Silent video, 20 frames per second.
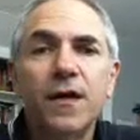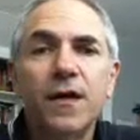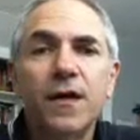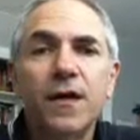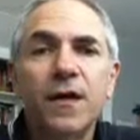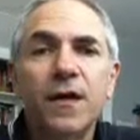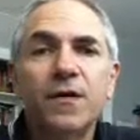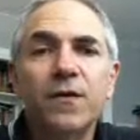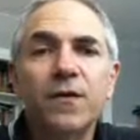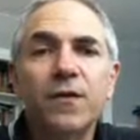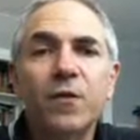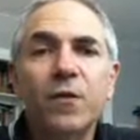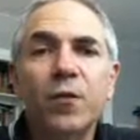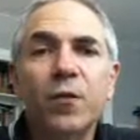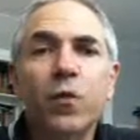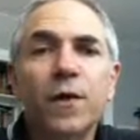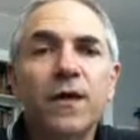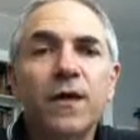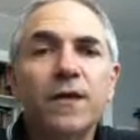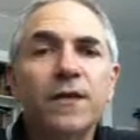And
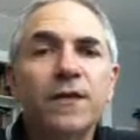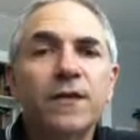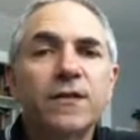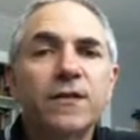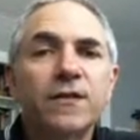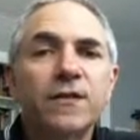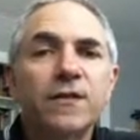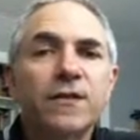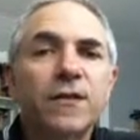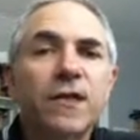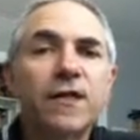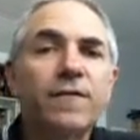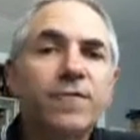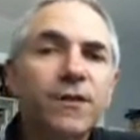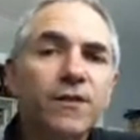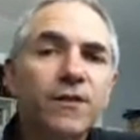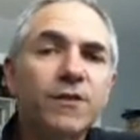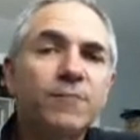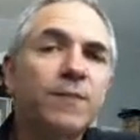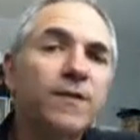what does the study of
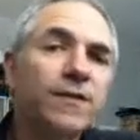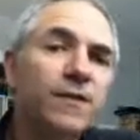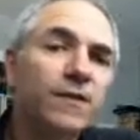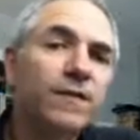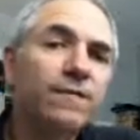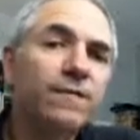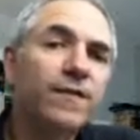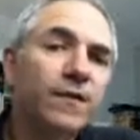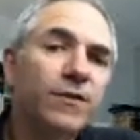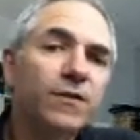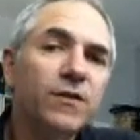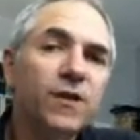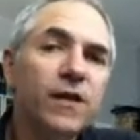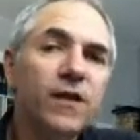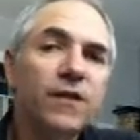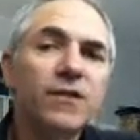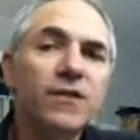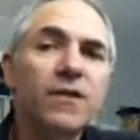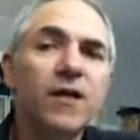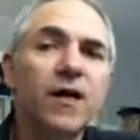this specific
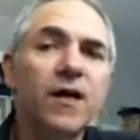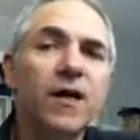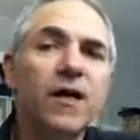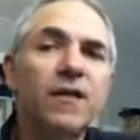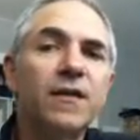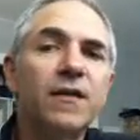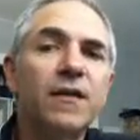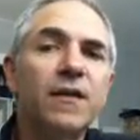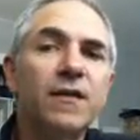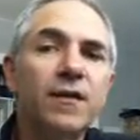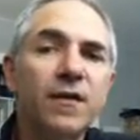genocide